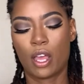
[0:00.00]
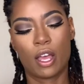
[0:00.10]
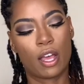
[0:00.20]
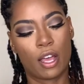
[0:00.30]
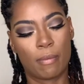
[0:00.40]

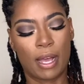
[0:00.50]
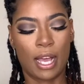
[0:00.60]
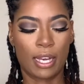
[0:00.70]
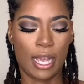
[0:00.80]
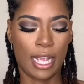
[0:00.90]

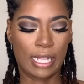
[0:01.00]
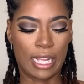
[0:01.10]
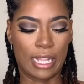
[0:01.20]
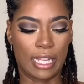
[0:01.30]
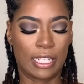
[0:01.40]
highlight,
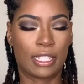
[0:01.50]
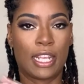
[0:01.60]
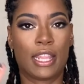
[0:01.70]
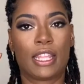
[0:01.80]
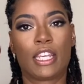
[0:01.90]
and it's
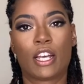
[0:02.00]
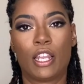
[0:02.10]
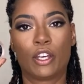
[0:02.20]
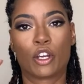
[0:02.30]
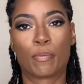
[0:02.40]
in the
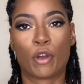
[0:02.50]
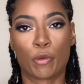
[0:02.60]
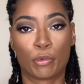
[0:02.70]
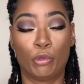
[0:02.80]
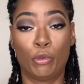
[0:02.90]
color
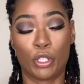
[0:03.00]
Purple